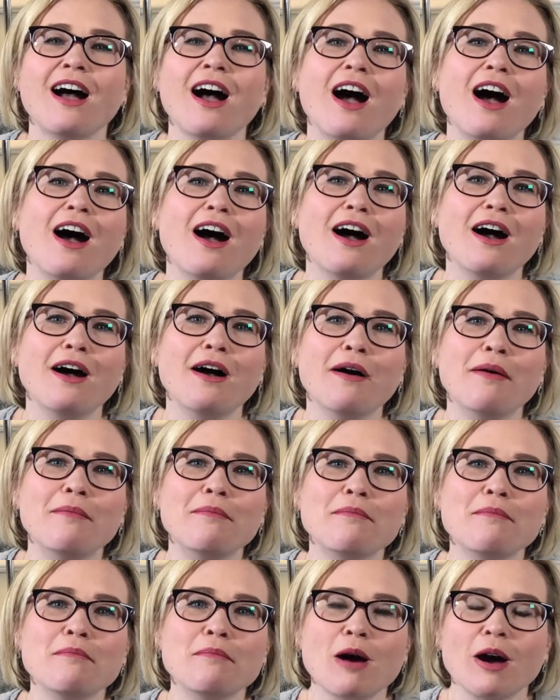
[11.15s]

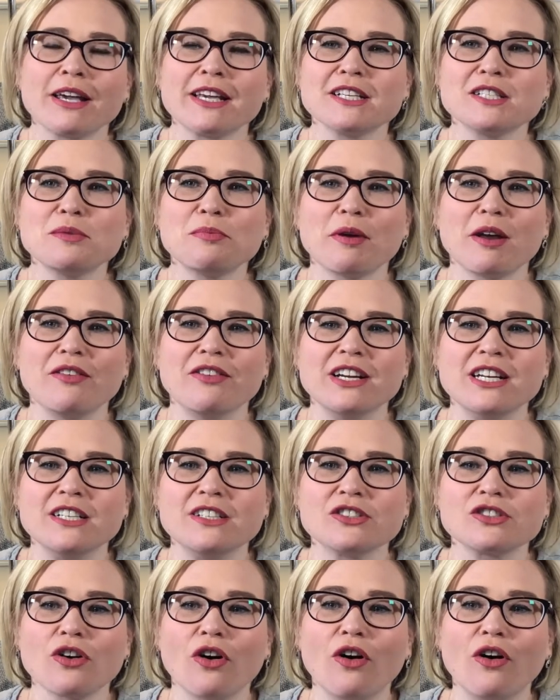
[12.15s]
My
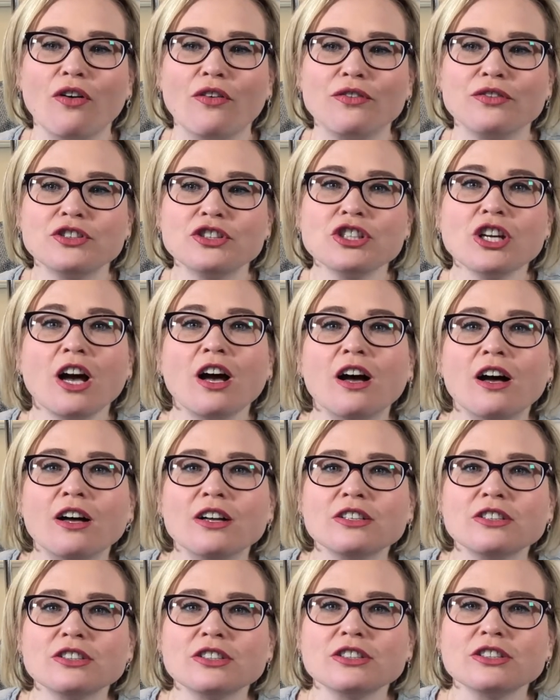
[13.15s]
experience of
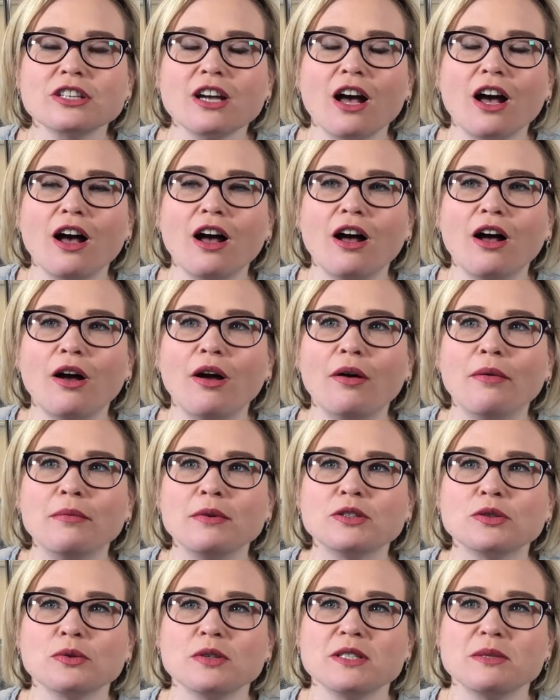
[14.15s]
church
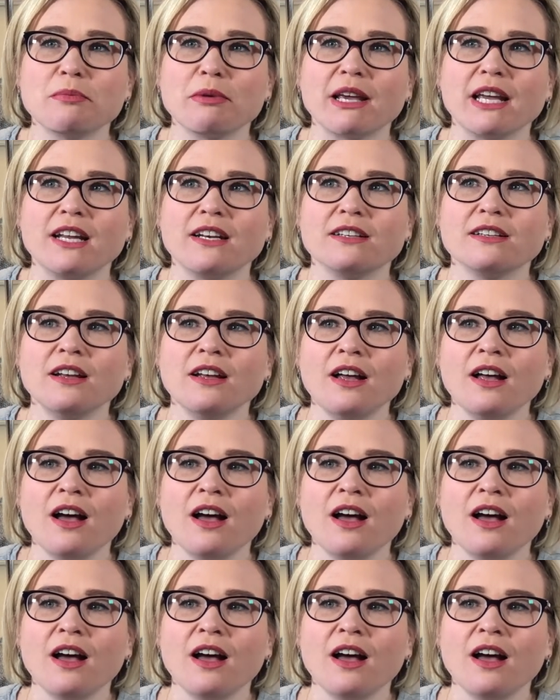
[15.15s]
has always been